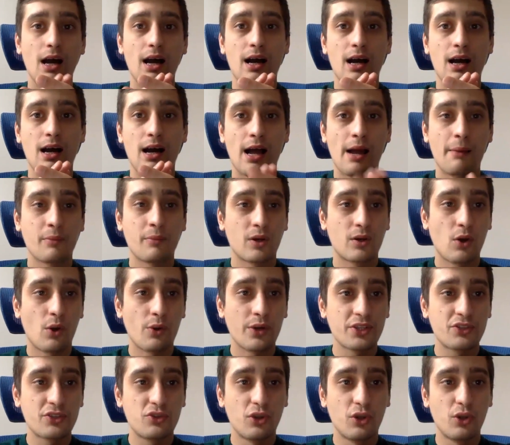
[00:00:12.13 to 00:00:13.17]
Uh, I'm
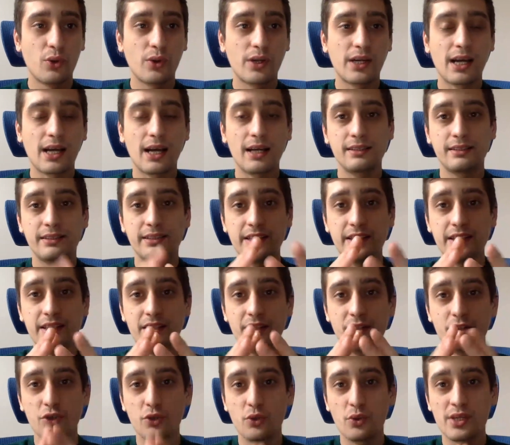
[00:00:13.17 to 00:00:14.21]
going to look at
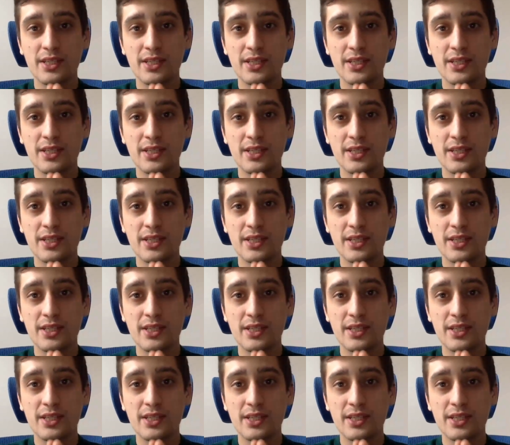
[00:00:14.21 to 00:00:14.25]
the